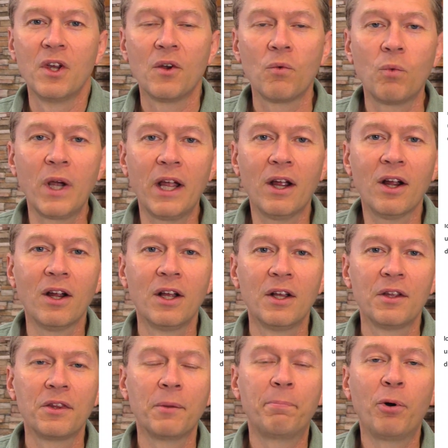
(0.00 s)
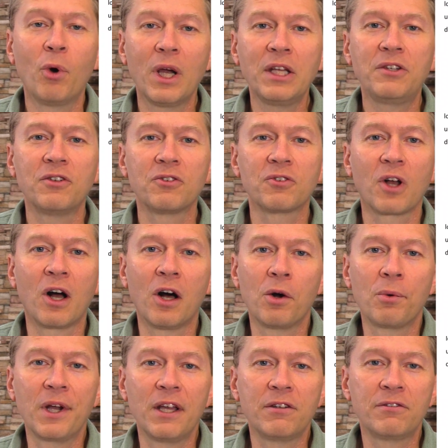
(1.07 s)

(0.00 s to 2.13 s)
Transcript: Where the point is always,